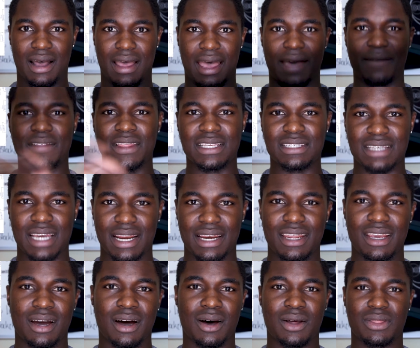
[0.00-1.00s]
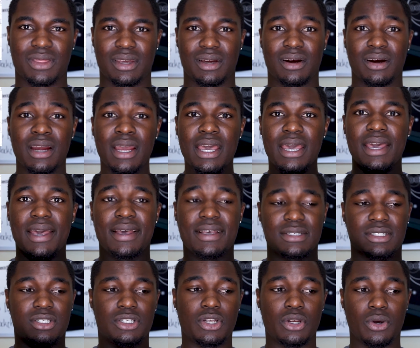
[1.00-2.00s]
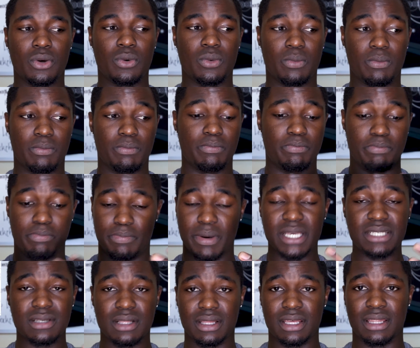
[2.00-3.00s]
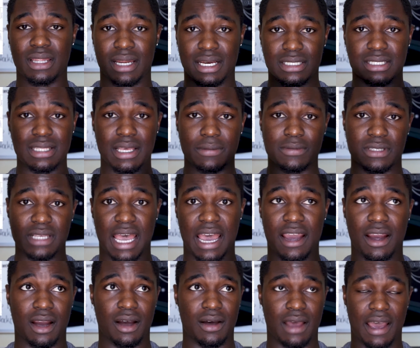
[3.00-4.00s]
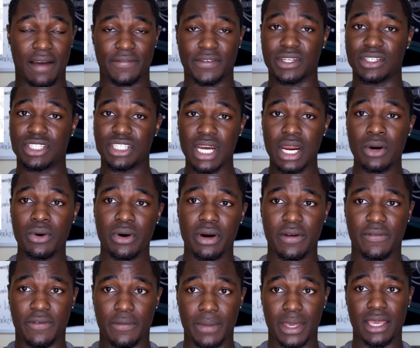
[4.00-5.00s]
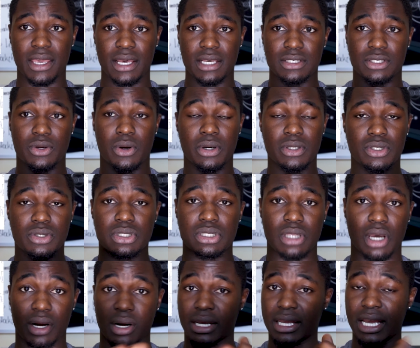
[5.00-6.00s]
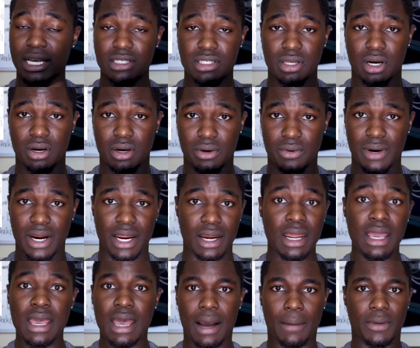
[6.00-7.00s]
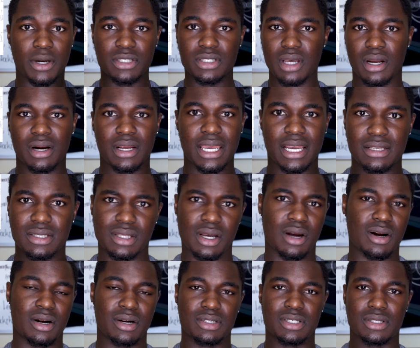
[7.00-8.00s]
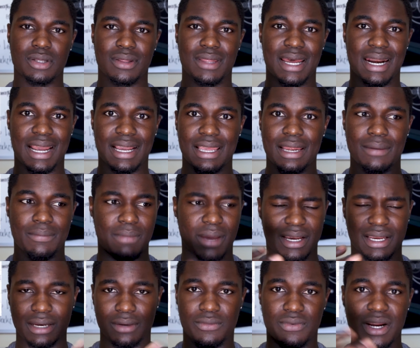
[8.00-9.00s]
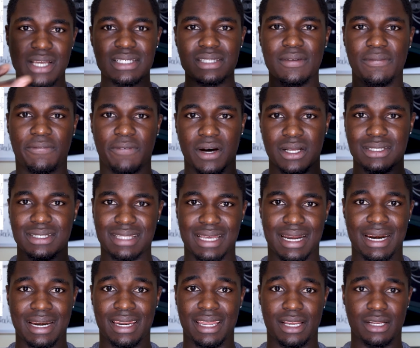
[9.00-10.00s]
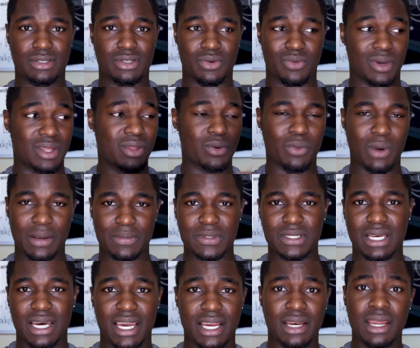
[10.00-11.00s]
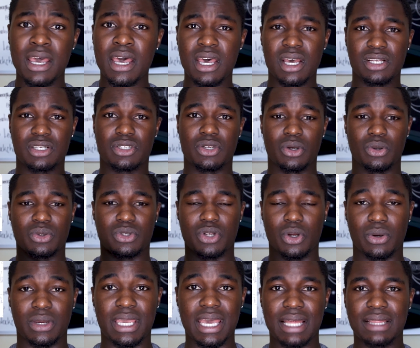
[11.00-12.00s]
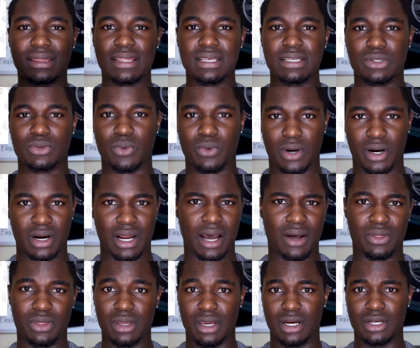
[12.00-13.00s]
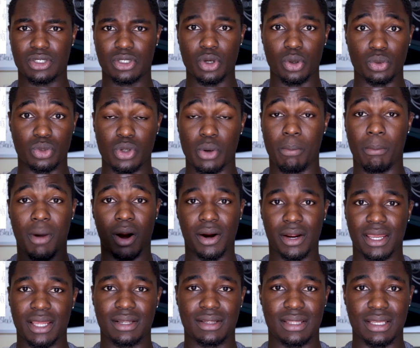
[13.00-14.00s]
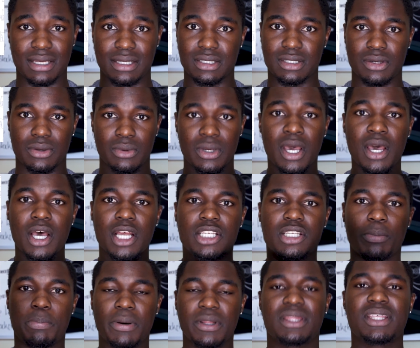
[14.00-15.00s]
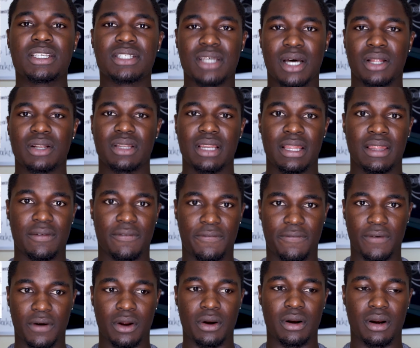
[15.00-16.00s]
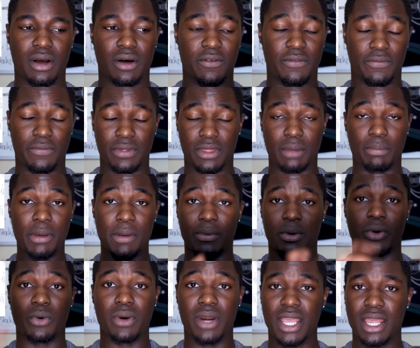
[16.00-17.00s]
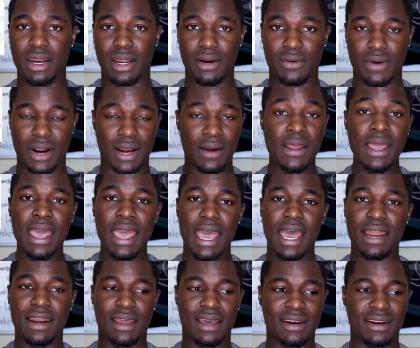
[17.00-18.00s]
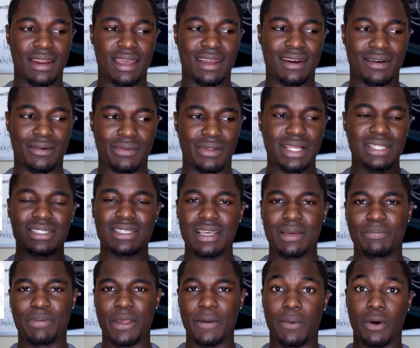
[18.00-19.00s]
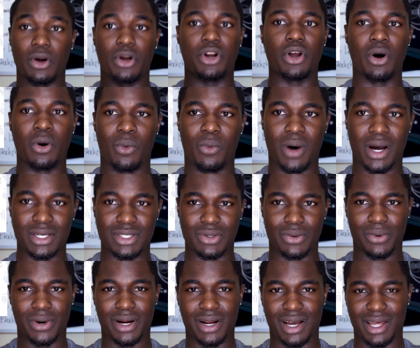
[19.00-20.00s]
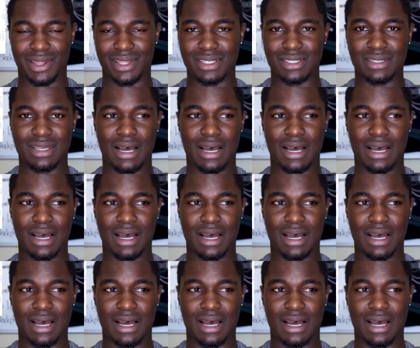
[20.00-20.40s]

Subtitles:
having this idea out there is to basically, the next steps after January for me is going to start a Kickstarter, right? I'm going to start a Kickstarter so that I can raise the funds that I need to run the website, to get this word out there, to market this, to put this out in the front of the people who need it, right? And let's say people don't want to work on this.